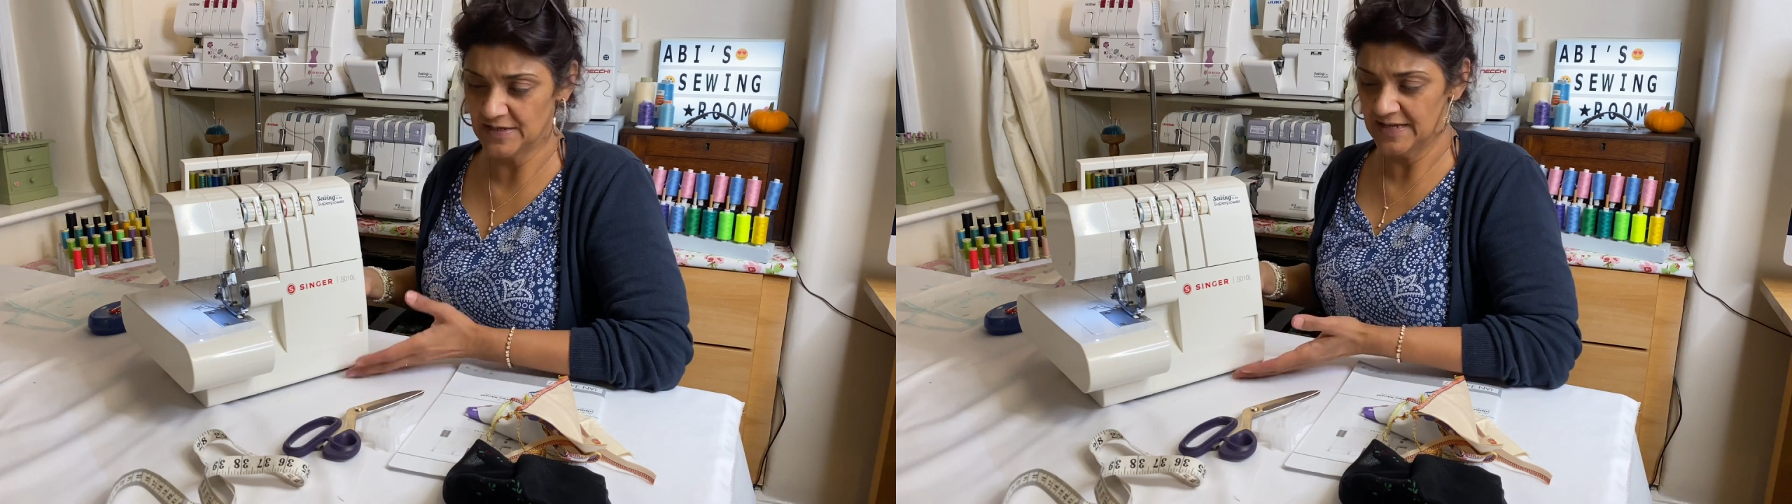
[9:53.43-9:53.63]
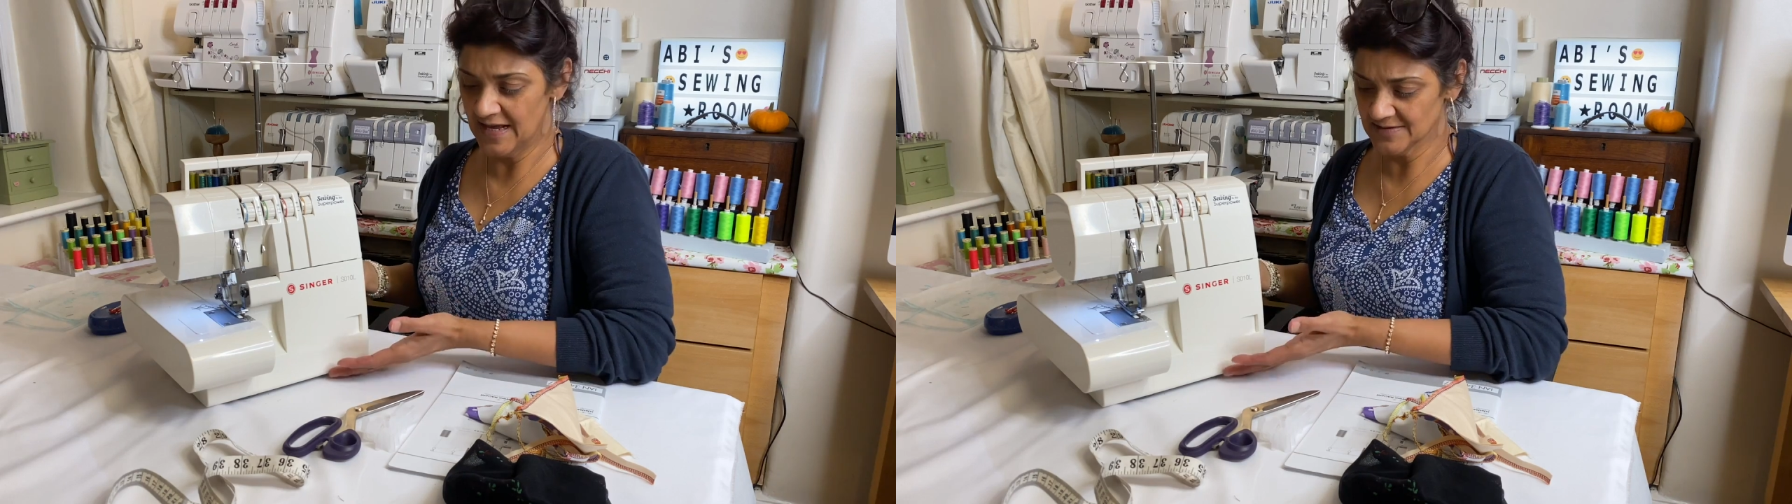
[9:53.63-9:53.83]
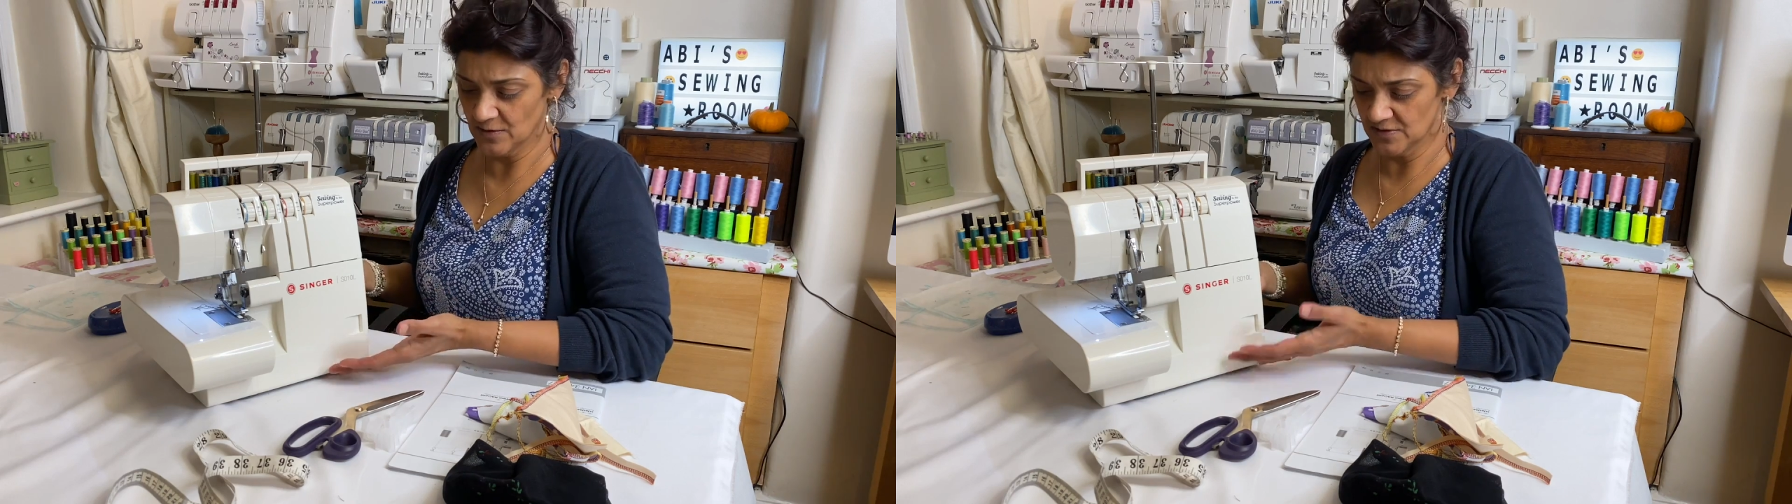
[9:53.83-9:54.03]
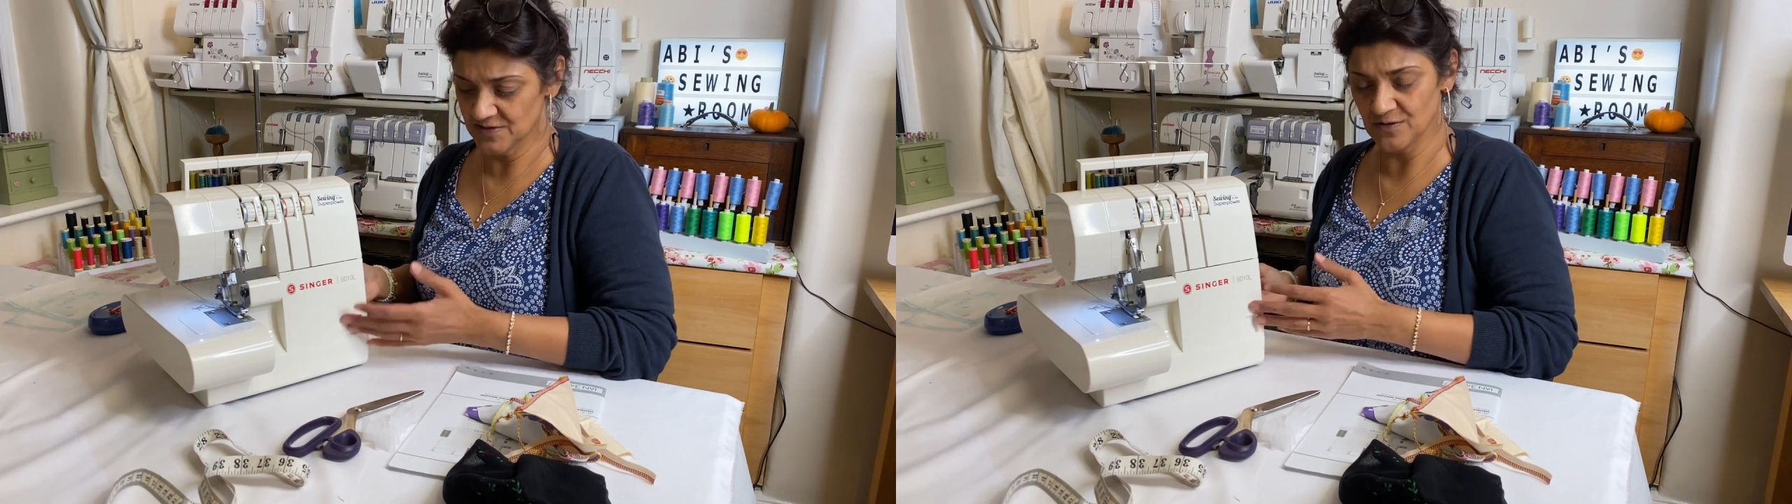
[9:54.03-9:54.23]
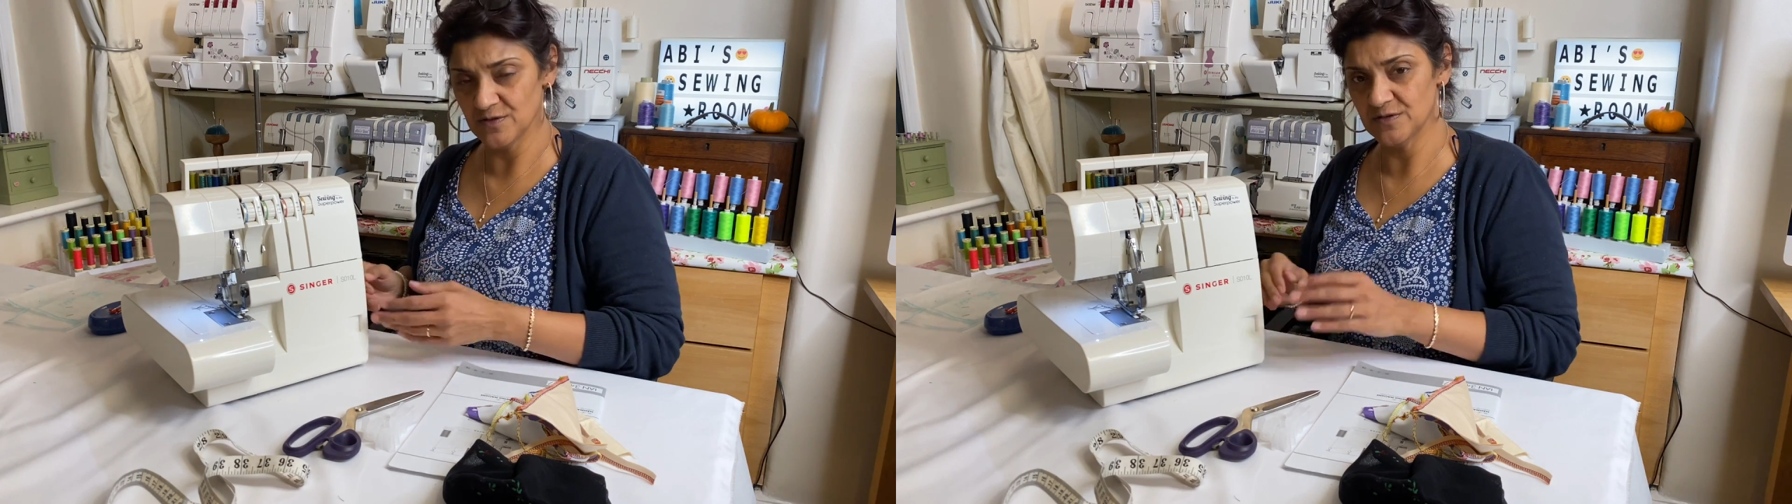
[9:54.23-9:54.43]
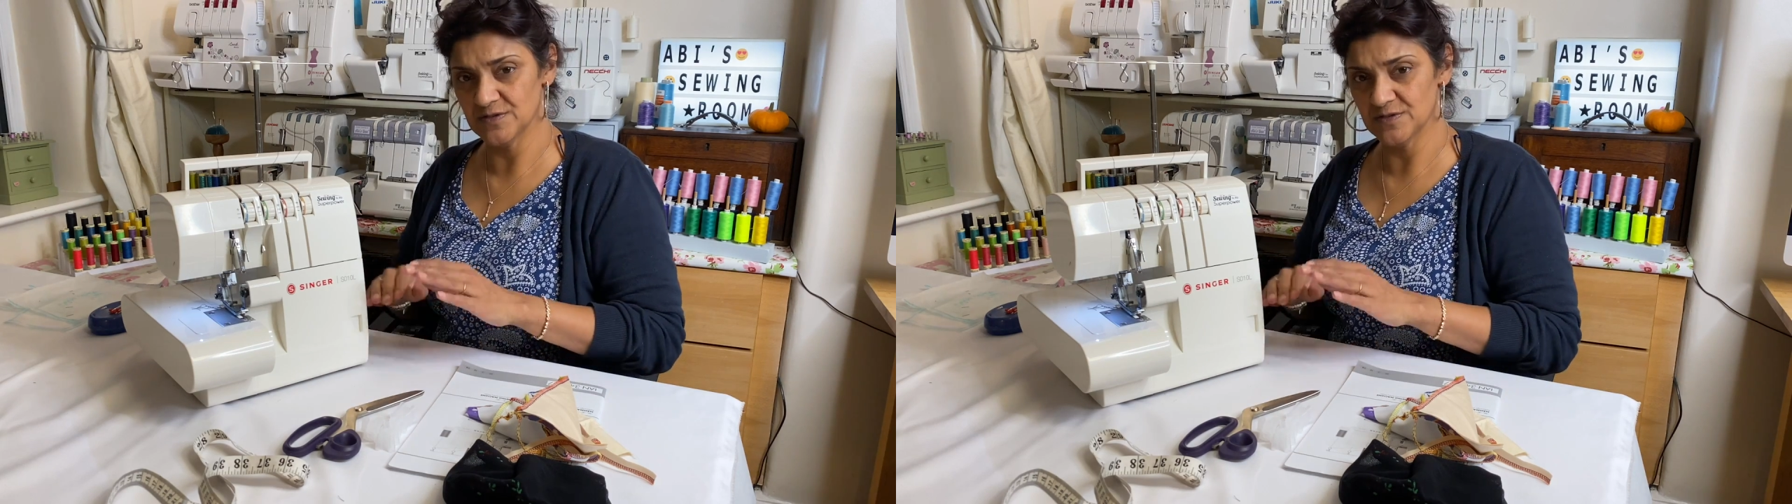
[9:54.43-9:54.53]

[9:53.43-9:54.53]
it has got suckers,